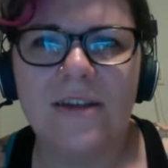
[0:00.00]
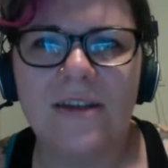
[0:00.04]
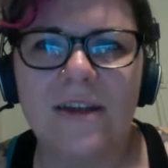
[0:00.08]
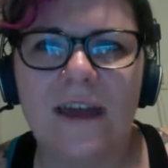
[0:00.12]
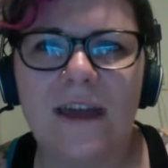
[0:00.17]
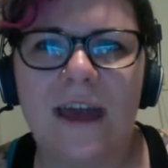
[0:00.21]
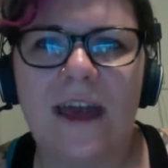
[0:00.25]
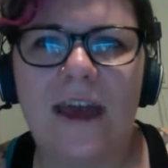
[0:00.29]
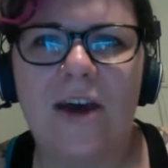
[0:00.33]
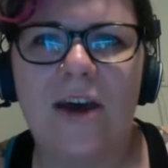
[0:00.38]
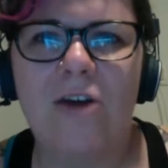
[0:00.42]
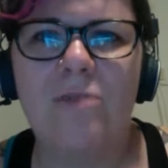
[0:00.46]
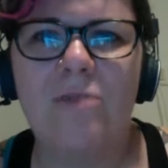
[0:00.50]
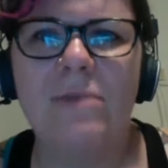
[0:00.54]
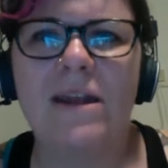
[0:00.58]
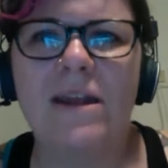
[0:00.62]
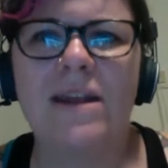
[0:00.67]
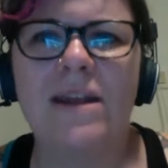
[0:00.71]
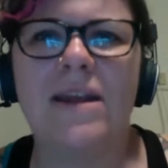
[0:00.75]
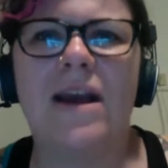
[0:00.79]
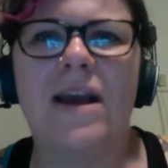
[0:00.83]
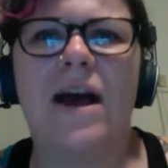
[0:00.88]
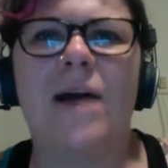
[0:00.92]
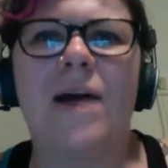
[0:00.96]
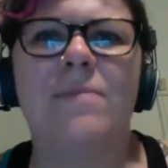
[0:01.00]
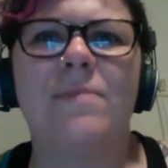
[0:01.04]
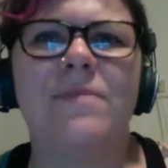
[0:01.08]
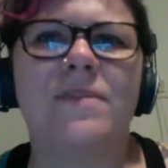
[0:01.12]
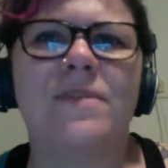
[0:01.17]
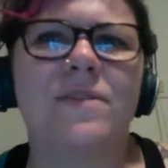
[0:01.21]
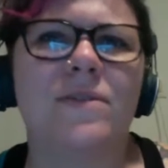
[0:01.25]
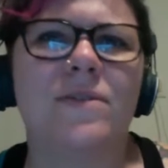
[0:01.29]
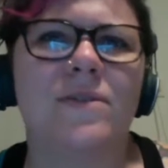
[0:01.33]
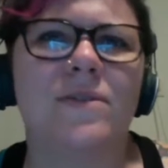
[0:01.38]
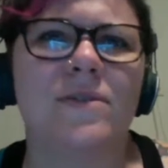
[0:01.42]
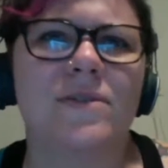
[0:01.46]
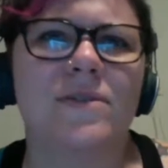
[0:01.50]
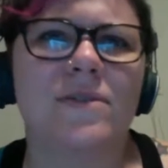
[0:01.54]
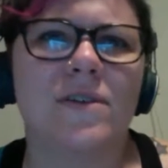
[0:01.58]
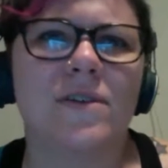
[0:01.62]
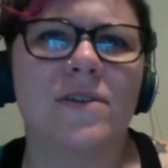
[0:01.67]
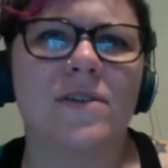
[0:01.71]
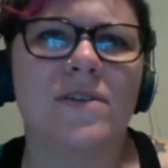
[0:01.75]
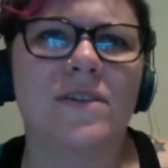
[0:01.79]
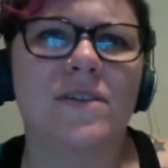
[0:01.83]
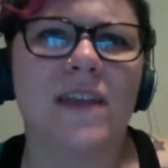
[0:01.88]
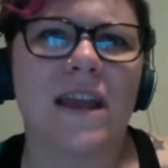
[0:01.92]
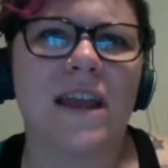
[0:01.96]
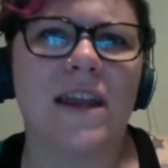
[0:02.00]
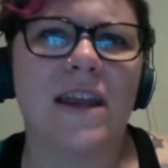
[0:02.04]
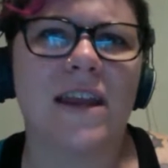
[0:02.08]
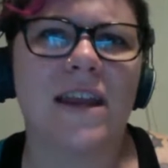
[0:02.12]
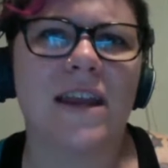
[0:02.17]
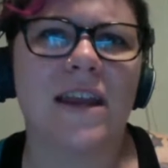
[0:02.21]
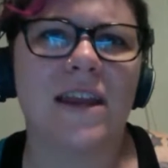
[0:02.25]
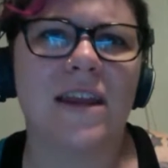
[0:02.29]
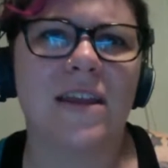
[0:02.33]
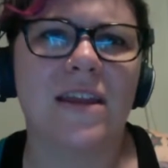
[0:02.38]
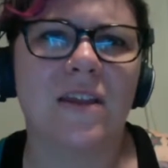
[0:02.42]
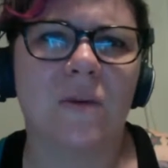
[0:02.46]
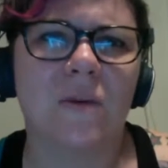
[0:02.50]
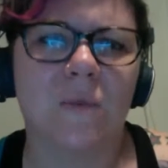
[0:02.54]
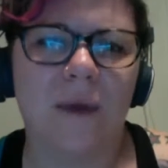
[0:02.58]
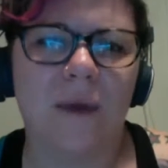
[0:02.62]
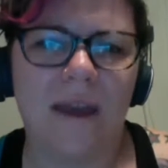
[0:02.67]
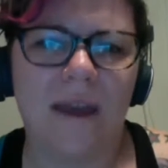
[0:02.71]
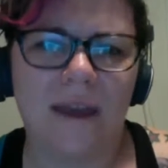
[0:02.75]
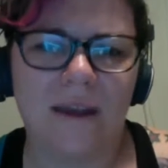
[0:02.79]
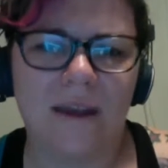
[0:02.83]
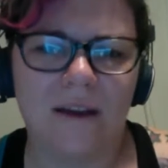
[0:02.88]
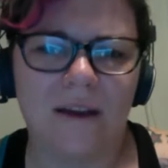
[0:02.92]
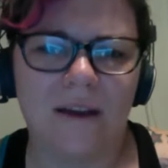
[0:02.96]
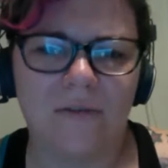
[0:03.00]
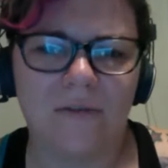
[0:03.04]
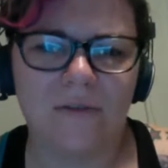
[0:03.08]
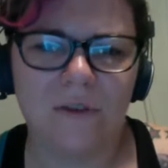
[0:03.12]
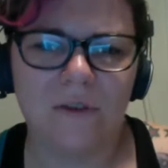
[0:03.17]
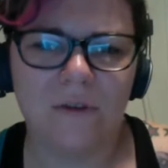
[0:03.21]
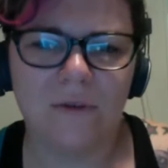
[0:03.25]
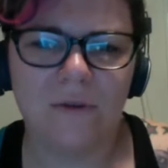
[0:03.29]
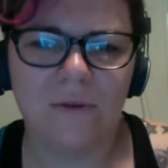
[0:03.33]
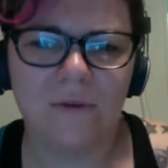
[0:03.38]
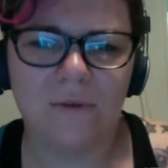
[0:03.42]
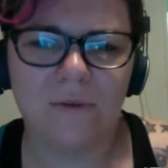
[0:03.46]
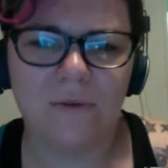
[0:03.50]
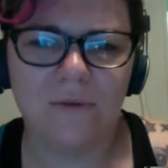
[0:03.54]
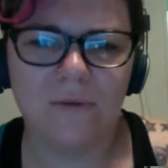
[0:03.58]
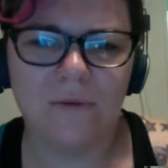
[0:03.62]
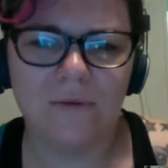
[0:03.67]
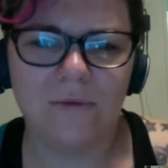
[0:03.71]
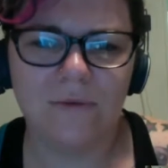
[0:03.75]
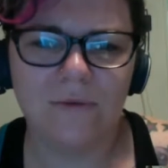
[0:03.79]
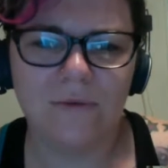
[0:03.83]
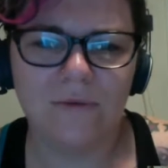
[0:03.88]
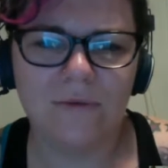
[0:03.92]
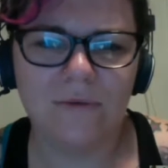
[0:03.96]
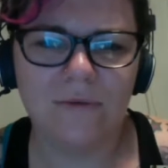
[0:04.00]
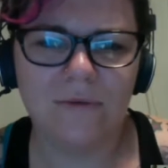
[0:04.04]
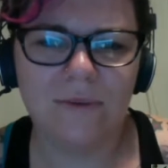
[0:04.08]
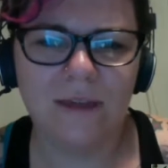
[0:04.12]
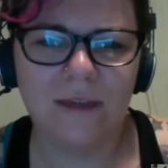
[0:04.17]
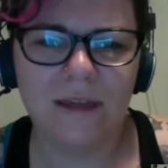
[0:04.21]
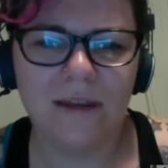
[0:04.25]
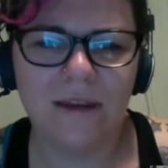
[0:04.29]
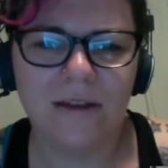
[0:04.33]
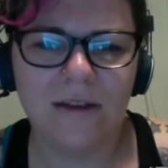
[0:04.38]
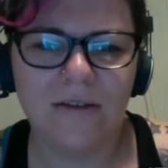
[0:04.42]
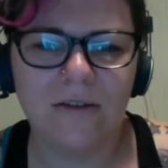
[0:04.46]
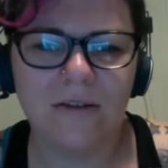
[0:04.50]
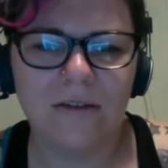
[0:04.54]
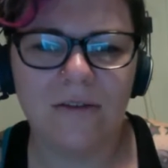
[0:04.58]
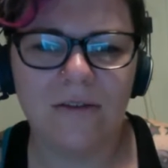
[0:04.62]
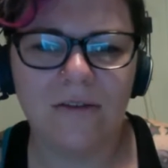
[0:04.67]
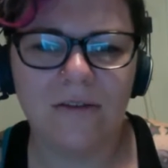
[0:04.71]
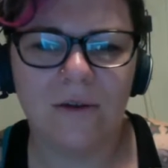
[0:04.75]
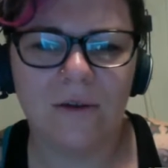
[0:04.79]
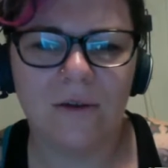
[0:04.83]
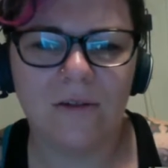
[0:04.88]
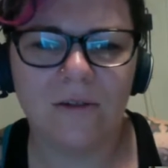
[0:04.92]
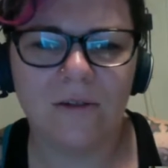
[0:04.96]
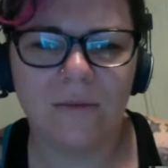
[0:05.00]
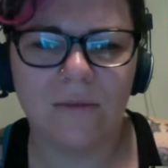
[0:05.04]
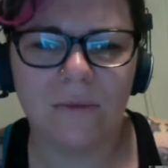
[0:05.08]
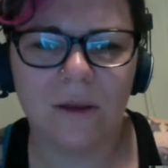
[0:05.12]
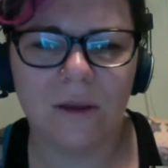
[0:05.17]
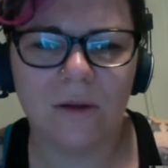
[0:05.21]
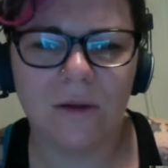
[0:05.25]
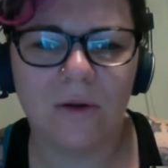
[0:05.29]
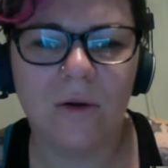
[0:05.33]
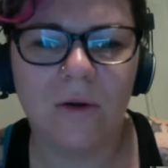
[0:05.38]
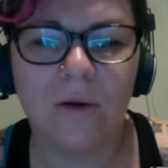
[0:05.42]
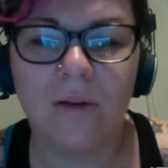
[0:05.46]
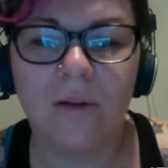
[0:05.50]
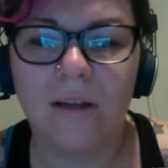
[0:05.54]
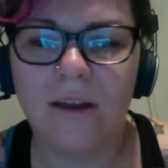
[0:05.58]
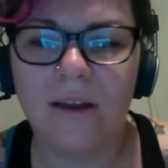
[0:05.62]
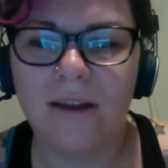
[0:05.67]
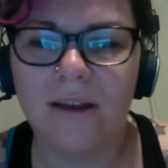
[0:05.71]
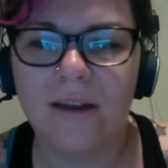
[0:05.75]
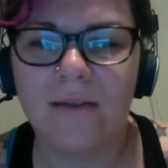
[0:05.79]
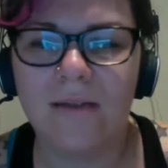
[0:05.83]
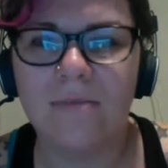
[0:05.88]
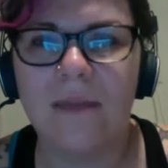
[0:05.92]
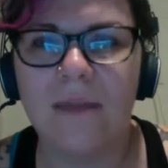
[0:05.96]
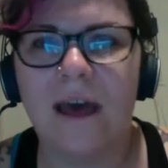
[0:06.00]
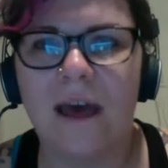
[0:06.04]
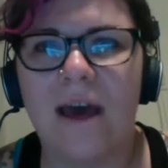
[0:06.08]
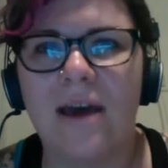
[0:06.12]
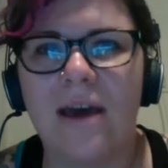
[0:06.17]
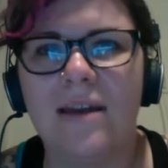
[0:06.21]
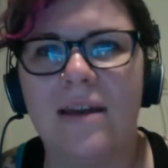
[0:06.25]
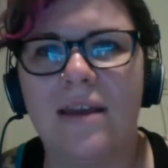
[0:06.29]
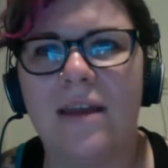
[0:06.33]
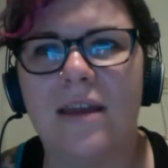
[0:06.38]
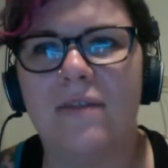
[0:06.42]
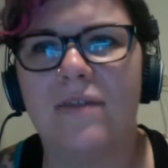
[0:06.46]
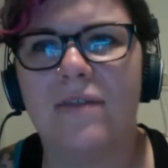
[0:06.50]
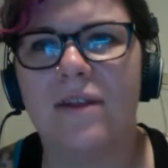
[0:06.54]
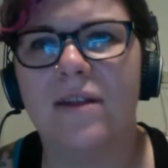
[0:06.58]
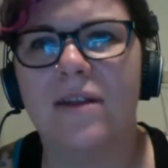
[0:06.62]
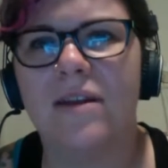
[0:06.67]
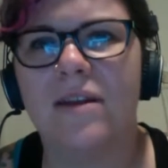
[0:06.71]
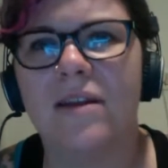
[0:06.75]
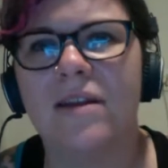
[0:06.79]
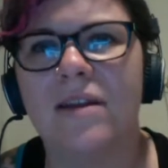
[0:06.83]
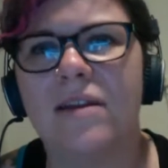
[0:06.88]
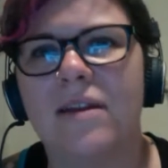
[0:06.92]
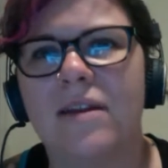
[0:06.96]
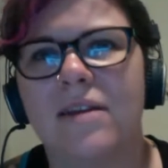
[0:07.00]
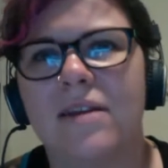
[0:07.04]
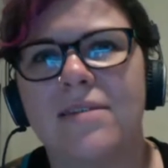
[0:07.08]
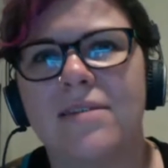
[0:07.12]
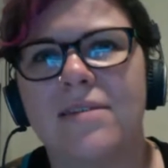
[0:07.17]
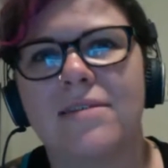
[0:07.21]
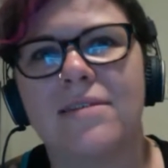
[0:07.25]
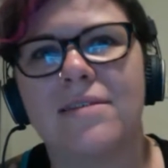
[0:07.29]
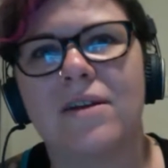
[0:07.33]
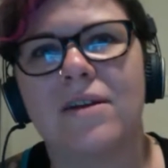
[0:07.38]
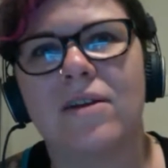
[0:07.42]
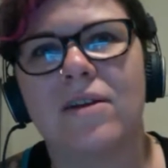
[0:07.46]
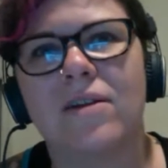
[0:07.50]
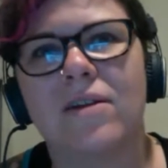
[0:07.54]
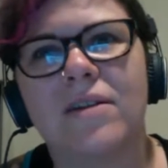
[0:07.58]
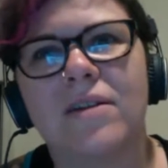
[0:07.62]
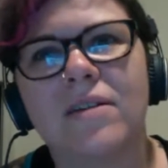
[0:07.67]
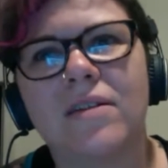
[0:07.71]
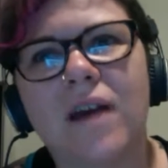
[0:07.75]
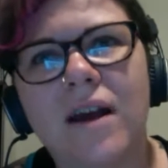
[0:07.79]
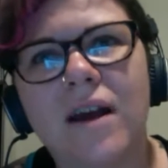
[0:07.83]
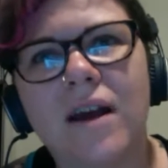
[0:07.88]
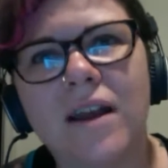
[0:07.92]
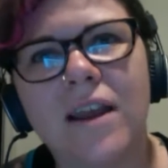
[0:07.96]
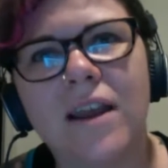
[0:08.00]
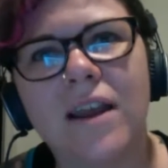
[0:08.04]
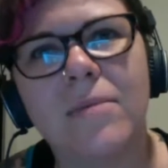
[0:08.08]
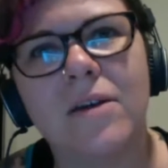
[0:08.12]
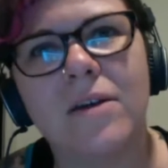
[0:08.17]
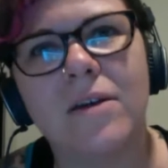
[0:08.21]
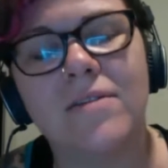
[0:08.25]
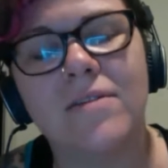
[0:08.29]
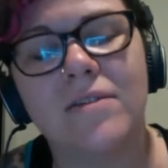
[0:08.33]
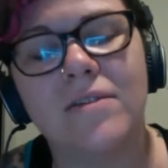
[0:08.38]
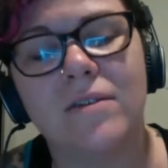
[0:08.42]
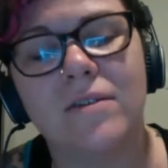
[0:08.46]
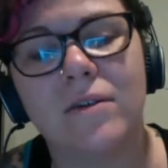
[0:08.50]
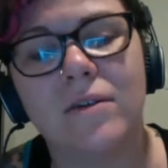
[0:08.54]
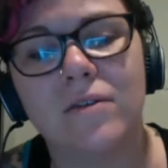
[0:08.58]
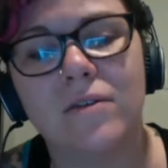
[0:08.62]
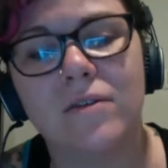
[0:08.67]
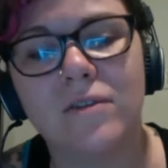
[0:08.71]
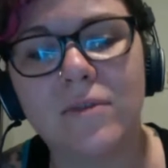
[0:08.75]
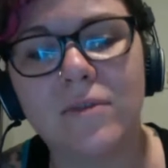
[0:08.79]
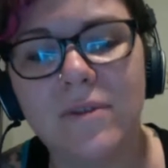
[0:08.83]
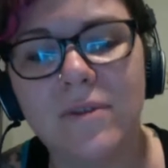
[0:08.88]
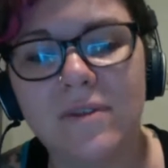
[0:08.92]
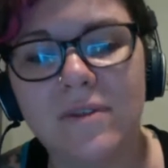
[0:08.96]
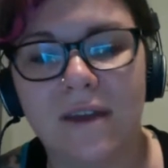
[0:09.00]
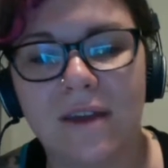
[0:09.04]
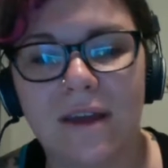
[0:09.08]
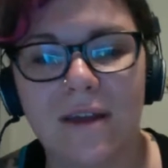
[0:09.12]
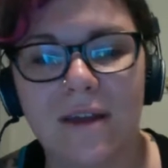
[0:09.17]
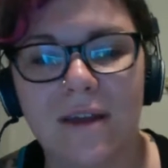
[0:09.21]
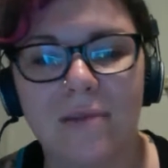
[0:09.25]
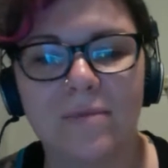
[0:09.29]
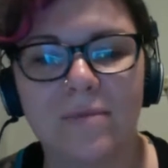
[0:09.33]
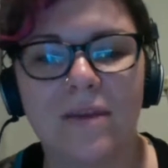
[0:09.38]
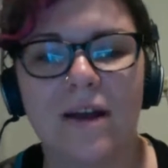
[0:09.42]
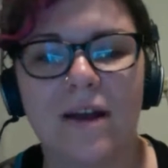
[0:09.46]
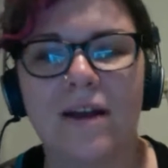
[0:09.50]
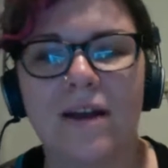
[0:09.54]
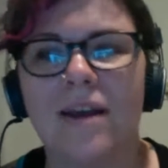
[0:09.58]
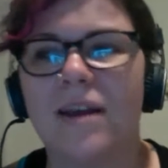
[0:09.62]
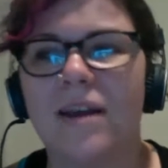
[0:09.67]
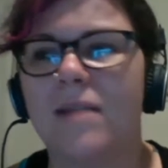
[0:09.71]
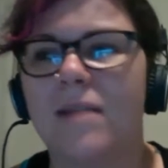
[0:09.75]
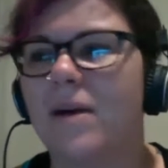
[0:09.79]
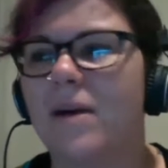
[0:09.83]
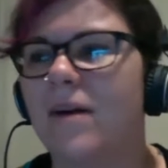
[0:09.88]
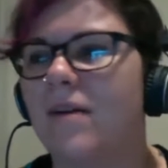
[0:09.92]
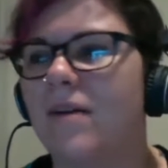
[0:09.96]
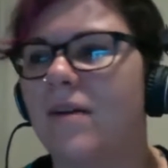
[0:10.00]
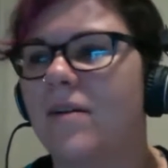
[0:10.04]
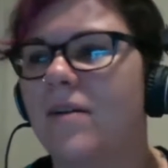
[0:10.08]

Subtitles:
how many obstacles are standing in the way of you getting to this ultimate goal. And I'm not even necessarily talking about zero suicide. I'm talking about